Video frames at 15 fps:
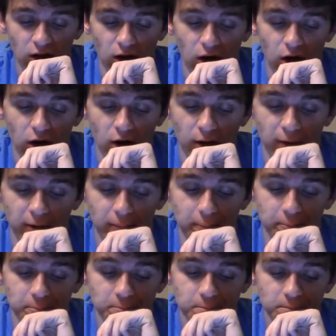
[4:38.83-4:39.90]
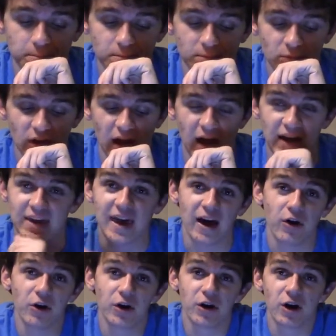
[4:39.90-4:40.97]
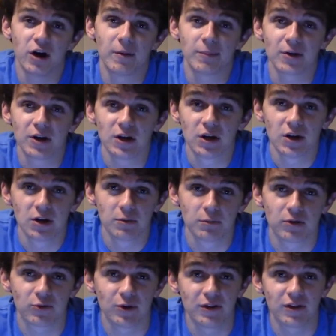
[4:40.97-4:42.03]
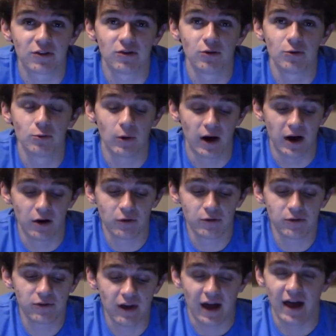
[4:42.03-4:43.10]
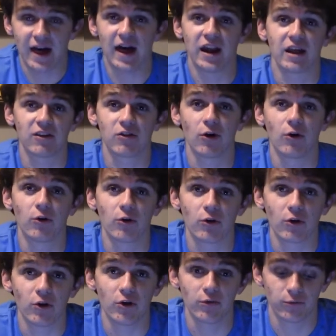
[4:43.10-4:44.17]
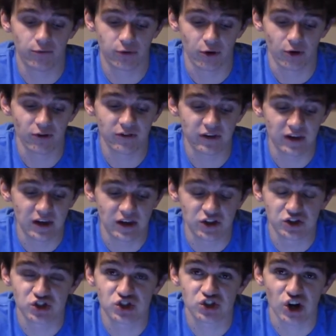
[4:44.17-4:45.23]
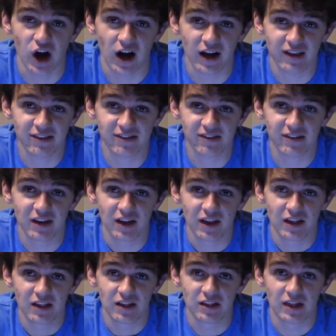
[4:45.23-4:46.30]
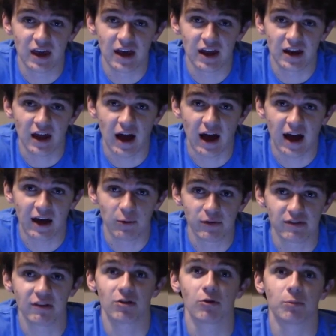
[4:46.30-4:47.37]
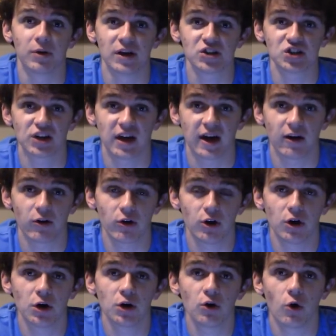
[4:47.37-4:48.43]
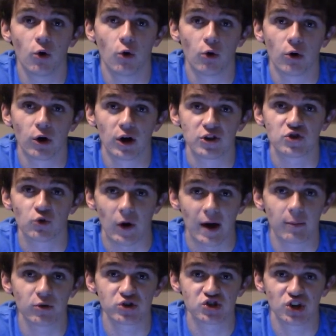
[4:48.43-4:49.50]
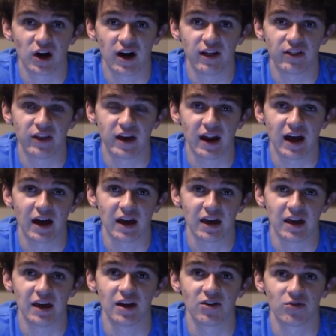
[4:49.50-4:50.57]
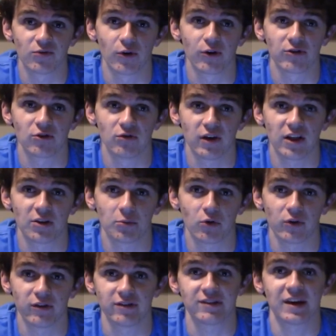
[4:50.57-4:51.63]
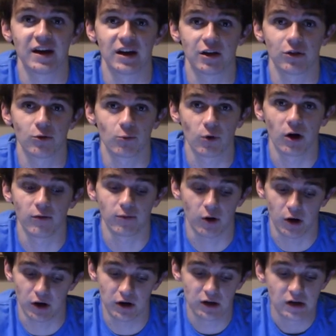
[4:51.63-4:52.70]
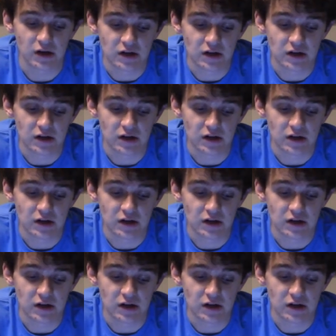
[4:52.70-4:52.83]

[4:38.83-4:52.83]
I counted up, between the two rounds, I had a total of 13 shots that I was either pitching out on or a scramble shot that I hit first available and stayed in the rough on.